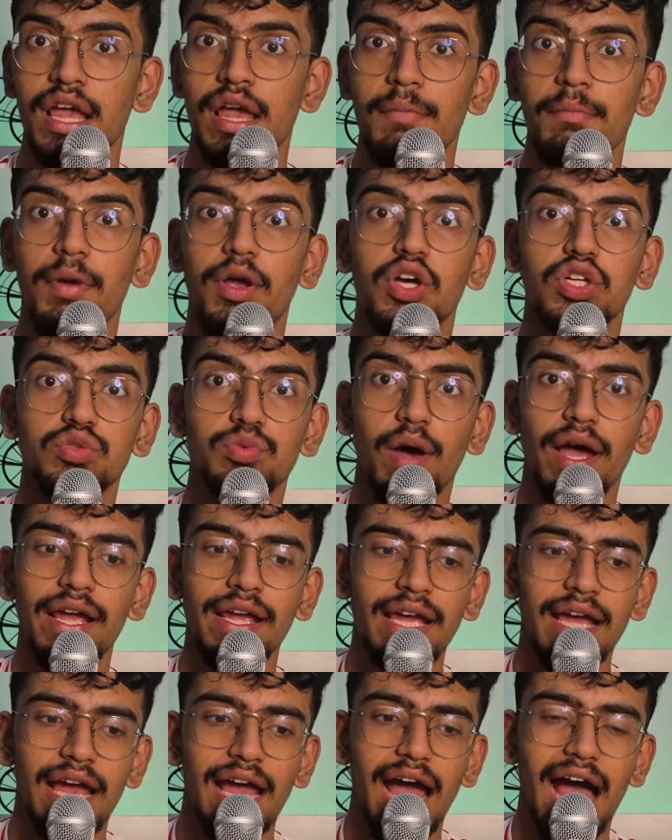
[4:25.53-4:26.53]
Because why?
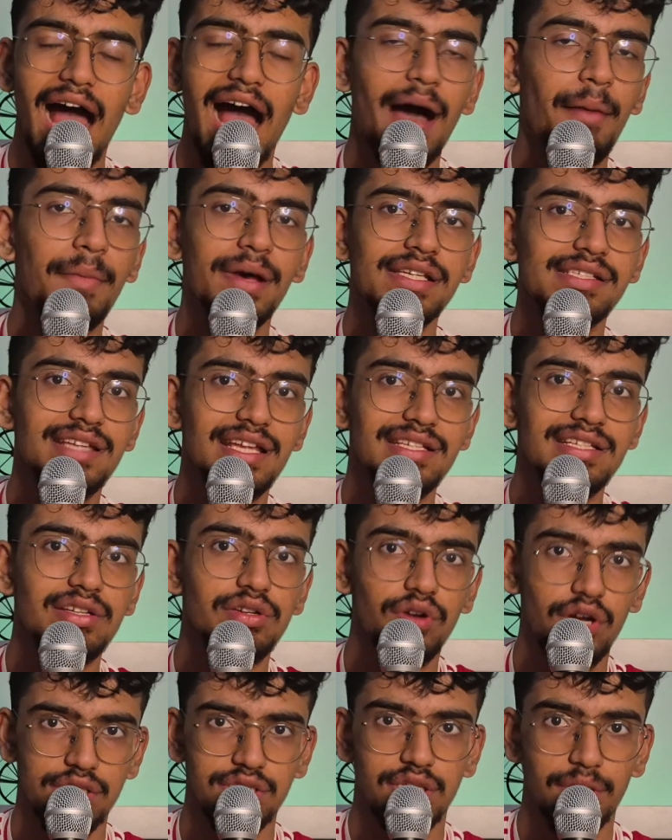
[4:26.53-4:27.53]
Amass doesn't
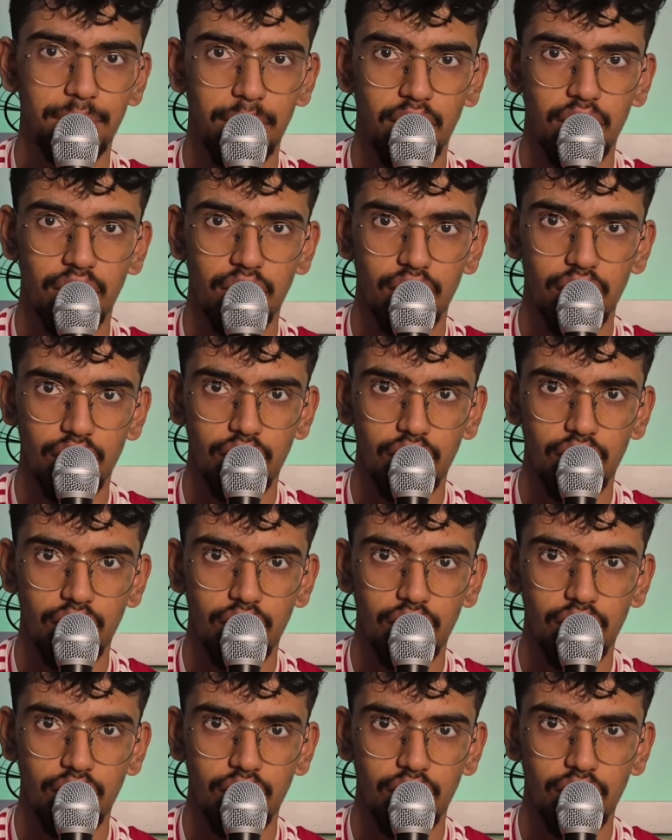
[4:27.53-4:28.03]
rush the ball.